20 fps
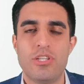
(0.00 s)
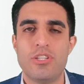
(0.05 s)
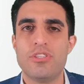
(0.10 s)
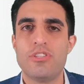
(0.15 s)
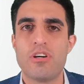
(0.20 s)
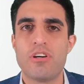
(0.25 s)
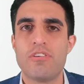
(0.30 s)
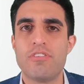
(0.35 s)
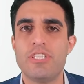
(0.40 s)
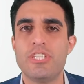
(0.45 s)

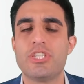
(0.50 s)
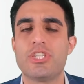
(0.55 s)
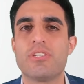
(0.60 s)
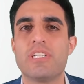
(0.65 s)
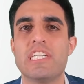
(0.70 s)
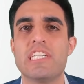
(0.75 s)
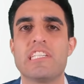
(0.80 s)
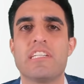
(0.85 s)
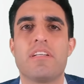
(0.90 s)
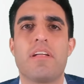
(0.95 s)
Nerve
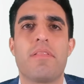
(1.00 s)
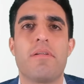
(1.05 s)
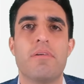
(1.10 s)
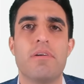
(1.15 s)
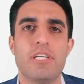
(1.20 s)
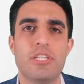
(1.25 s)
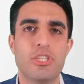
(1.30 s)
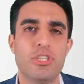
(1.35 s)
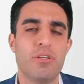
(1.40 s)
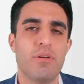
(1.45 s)
injury is another
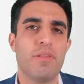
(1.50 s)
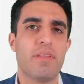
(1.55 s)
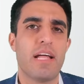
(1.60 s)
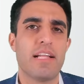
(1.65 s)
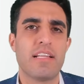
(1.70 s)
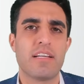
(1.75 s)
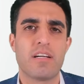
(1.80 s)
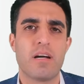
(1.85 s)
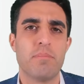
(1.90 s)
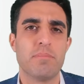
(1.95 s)
issue
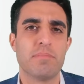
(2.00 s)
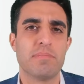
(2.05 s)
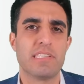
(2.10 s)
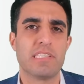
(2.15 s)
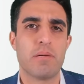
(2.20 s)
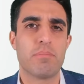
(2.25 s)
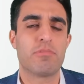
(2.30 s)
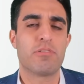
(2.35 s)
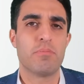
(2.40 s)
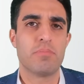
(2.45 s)
that comes up
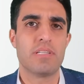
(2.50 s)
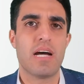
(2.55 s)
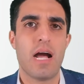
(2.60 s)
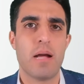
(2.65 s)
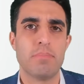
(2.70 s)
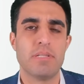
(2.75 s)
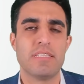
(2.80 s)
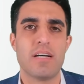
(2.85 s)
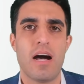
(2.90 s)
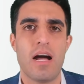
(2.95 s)
from time to
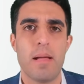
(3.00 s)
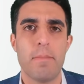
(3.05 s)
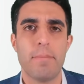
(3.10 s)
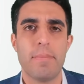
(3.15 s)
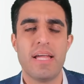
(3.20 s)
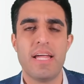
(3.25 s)
time.